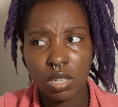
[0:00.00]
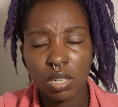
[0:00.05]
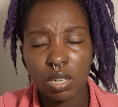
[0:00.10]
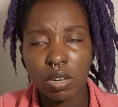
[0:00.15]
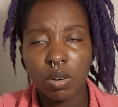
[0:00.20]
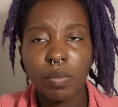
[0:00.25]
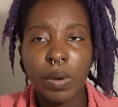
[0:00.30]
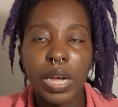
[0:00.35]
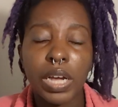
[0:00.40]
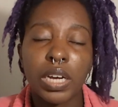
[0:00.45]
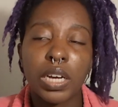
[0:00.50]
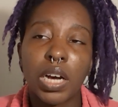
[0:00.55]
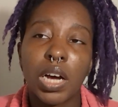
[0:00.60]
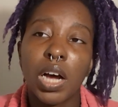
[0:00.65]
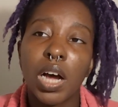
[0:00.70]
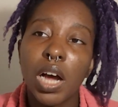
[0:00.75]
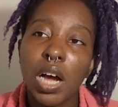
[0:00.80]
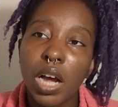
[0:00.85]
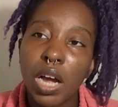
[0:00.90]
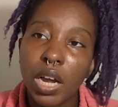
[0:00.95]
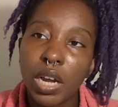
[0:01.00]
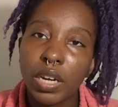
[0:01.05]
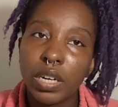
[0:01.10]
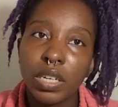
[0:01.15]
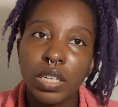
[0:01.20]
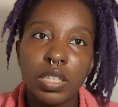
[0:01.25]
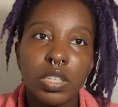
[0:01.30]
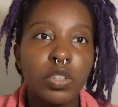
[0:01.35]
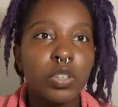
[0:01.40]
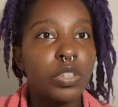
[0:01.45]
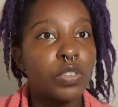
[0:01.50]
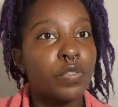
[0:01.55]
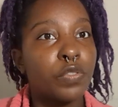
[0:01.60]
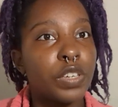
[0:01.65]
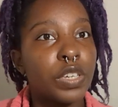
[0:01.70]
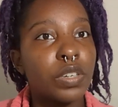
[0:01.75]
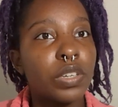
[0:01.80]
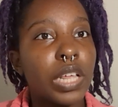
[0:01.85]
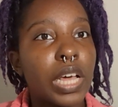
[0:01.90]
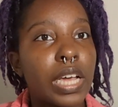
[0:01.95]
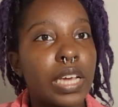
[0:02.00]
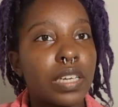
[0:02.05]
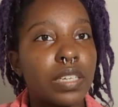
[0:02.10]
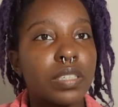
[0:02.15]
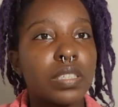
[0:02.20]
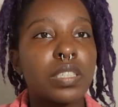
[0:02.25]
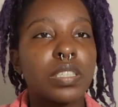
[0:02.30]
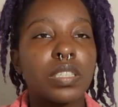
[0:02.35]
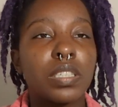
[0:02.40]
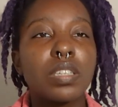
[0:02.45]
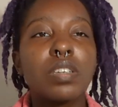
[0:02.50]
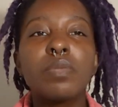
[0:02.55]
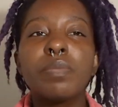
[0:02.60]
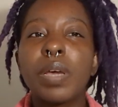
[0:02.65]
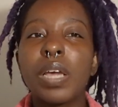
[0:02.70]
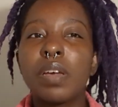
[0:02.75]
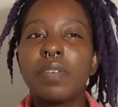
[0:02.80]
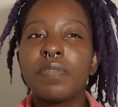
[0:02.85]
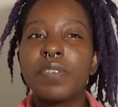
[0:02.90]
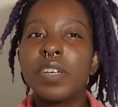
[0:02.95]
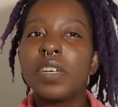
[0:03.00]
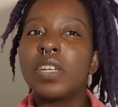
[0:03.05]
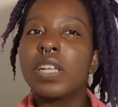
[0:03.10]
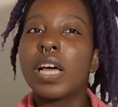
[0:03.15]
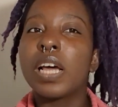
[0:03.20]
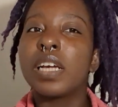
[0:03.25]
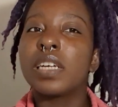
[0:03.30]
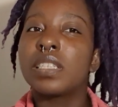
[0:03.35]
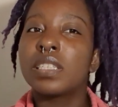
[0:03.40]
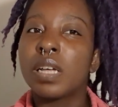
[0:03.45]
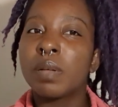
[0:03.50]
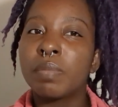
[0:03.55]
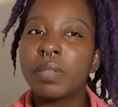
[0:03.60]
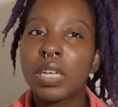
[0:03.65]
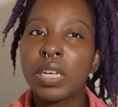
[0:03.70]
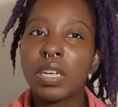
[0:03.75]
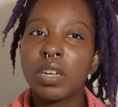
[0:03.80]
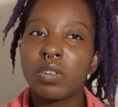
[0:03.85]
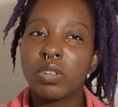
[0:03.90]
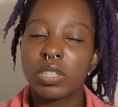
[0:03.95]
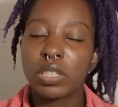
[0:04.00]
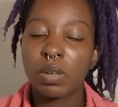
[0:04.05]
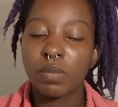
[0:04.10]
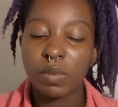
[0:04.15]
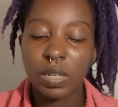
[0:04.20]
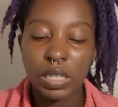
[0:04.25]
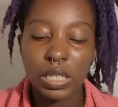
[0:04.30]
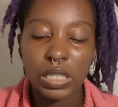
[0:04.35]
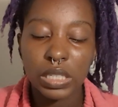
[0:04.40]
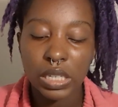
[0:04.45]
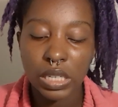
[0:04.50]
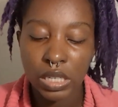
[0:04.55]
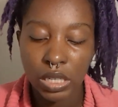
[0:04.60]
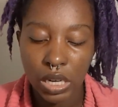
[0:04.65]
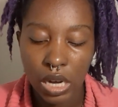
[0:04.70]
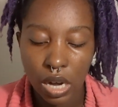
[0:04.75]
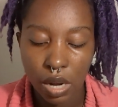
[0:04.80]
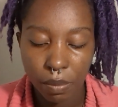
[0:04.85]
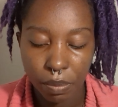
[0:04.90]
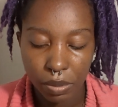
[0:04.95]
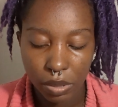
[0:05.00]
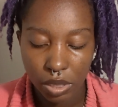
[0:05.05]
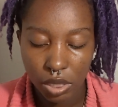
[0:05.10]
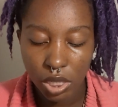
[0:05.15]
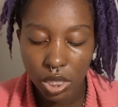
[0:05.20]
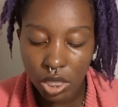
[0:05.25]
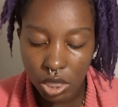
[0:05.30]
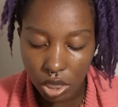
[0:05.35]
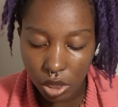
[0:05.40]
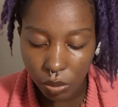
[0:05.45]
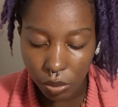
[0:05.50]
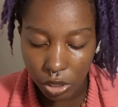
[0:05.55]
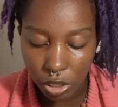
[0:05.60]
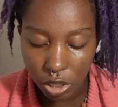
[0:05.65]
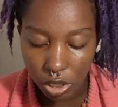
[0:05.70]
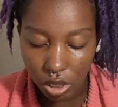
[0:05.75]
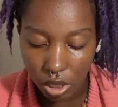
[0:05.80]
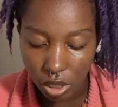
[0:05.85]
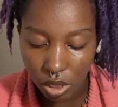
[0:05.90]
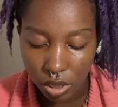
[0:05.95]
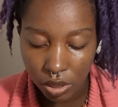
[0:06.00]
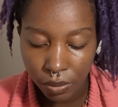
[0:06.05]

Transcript: Oh my God. You may feel like something or someone is in competition with you.